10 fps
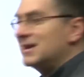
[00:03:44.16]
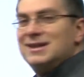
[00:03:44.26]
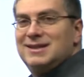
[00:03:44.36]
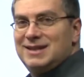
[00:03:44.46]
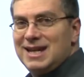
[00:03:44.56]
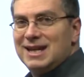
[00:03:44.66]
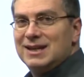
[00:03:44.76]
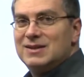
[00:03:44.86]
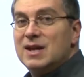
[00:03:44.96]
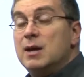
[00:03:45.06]
the
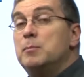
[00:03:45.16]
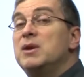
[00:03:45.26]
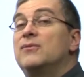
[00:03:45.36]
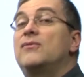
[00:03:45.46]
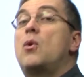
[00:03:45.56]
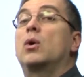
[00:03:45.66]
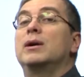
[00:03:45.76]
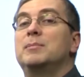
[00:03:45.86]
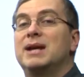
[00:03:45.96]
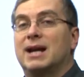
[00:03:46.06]
seeds before
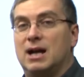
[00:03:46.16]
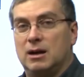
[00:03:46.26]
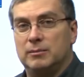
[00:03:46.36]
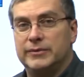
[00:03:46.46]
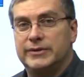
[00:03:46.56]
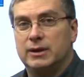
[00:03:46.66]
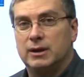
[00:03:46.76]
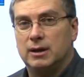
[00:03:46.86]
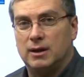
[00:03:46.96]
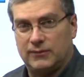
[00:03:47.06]
it becomes
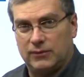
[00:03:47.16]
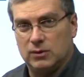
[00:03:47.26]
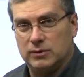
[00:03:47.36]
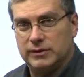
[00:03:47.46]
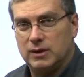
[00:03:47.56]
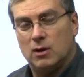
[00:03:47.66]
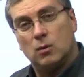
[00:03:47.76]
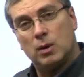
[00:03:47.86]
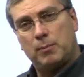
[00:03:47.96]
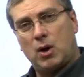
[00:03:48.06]
a fruit.
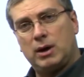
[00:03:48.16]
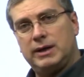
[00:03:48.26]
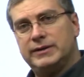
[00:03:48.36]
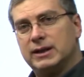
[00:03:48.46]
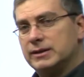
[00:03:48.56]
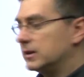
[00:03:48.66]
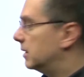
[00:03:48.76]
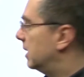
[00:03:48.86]
What part is it?